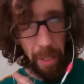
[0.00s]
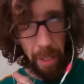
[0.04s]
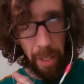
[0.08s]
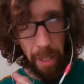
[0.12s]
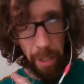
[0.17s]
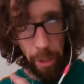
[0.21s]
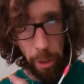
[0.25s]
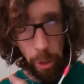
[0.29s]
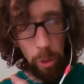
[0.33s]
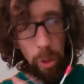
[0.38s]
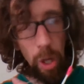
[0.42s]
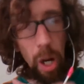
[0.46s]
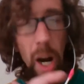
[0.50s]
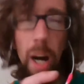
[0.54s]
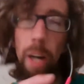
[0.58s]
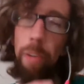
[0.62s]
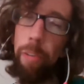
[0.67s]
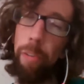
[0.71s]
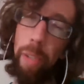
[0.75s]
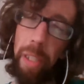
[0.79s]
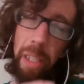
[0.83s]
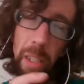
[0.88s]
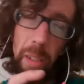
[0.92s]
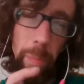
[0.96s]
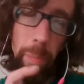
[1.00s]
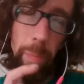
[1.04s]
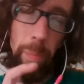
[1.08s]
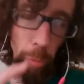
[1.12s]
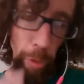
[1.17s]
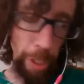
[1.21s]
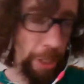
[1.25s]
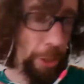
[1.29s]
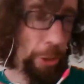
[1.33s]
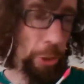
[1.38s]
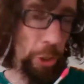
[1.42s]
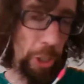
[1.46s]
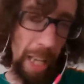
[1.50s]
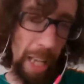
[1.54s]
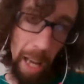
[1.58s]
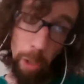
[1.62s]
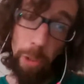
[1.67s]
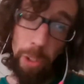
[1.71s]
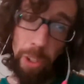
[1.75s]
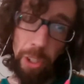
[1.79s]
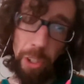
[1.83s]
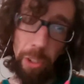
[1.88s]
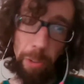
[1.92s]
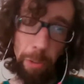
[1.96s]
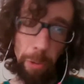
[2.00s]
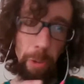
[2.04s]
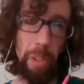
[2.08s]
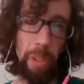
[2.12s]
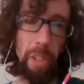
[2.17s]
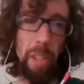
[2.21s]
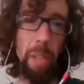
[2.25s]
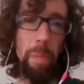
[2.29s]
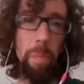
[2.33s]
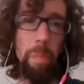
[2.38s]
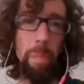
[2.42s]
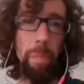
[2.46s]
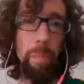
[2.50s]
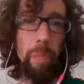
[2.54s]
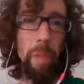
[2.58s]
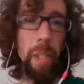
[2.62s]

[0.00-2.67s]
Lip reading: you're offering a bridge out for them,